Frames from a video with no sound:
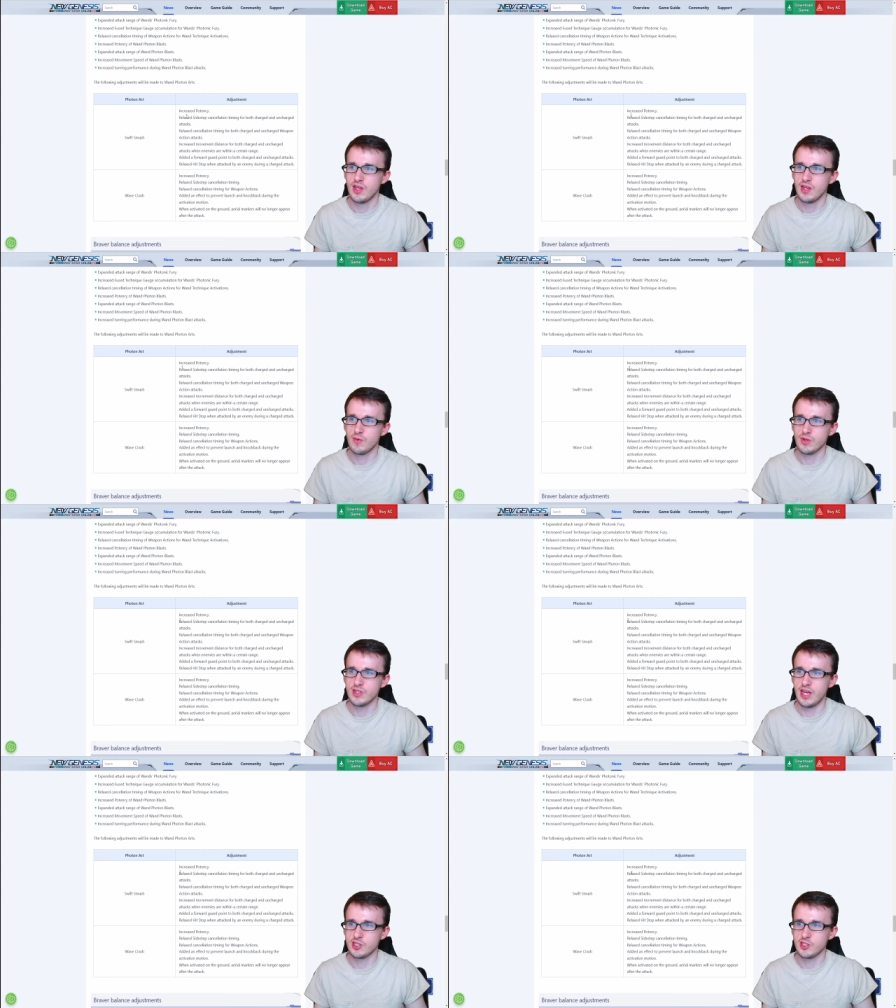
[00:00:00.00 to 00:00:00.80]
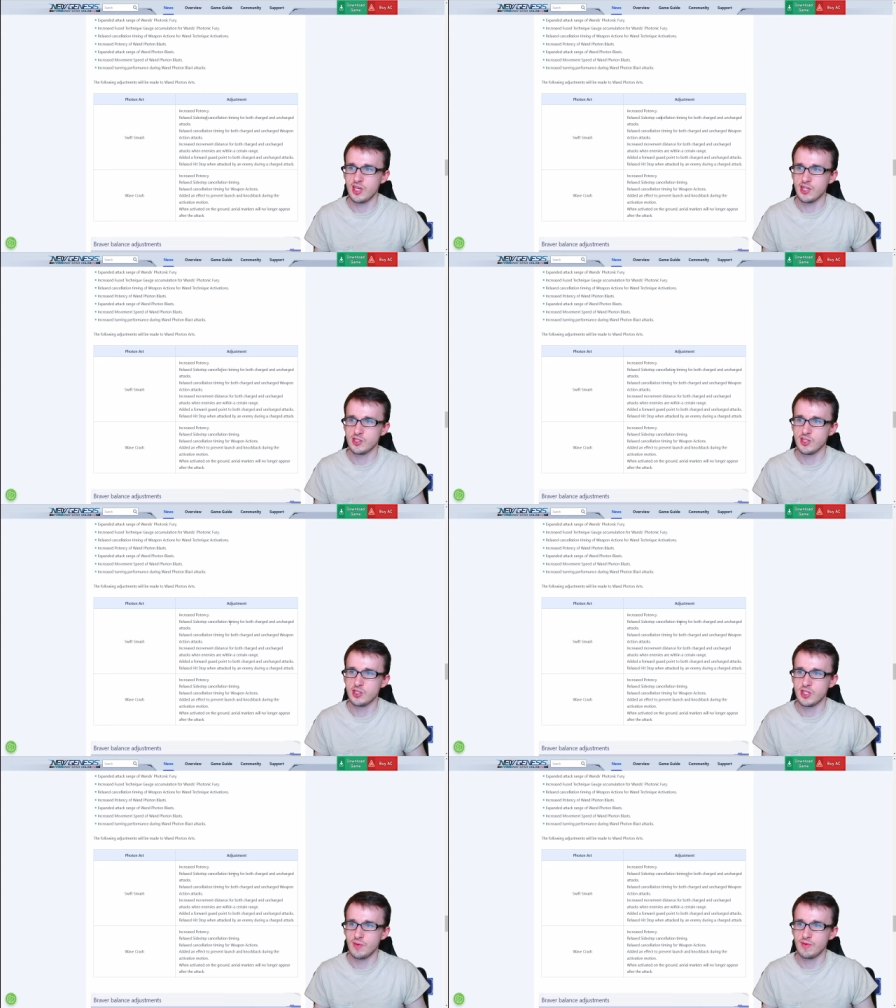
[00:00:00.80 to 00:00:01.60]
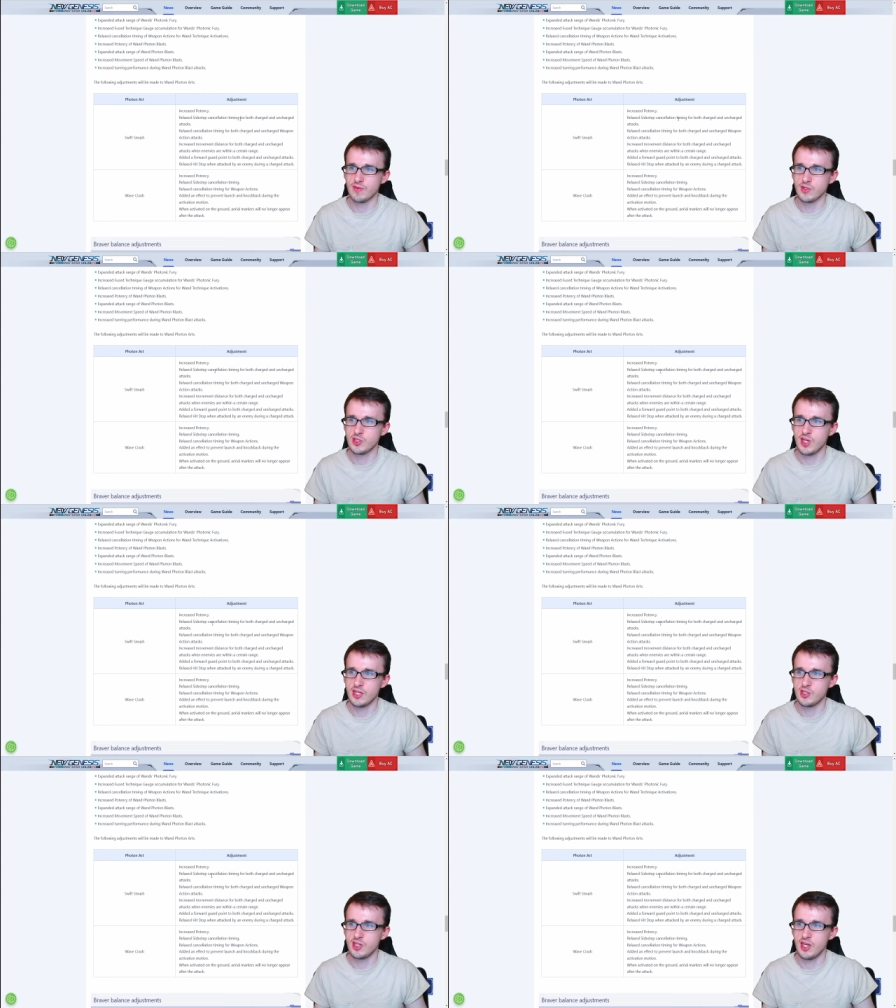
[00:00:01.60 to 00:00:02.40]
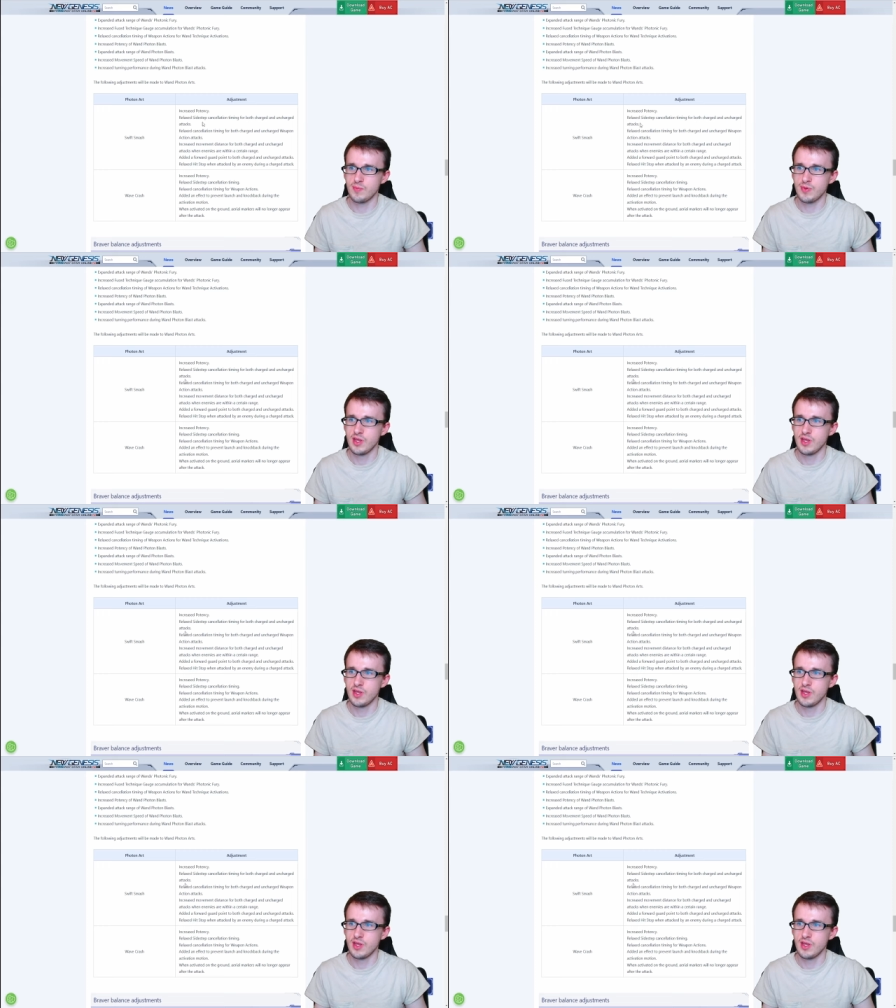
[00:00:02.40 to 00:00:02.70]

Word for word: relaxed cancellation timing for the sidestep,